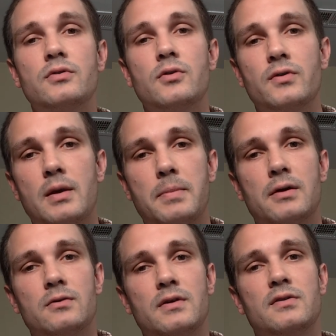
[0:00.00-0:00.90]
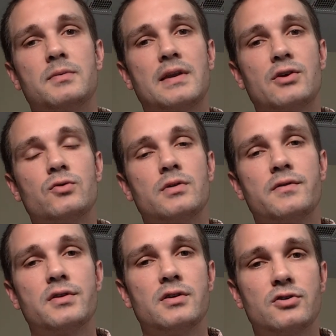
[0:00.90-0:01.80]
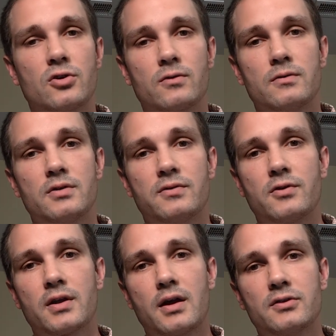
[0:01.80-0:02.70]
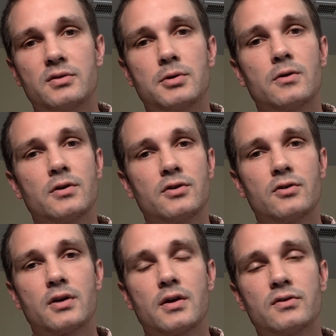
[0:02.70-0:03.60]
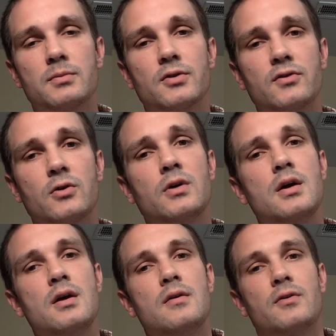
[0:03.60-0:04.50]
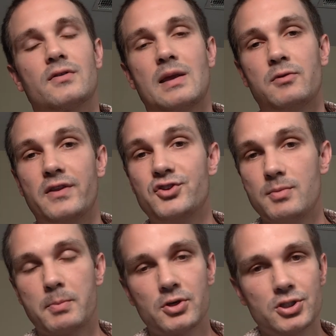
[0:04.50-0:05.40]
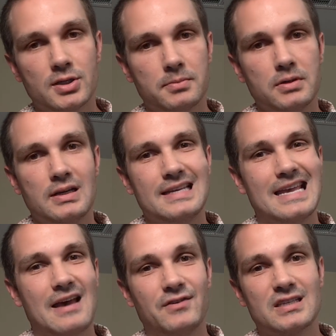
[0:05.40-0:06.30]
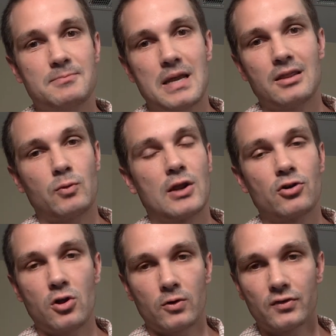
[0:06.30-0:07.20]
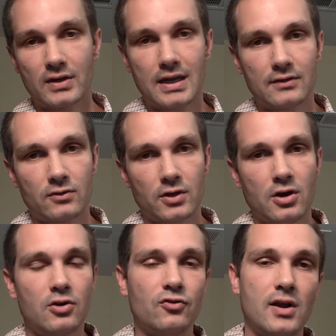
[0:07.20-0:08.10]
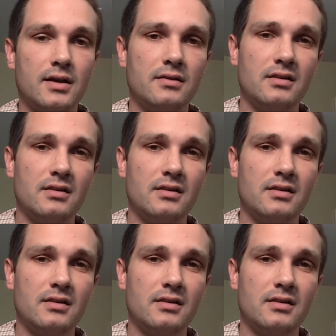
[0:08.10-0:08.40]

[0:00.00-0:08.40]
So is that penalty substantial enough to deter the customer? So, for example, the gym membership, you have to spend $300 to cancel the contract.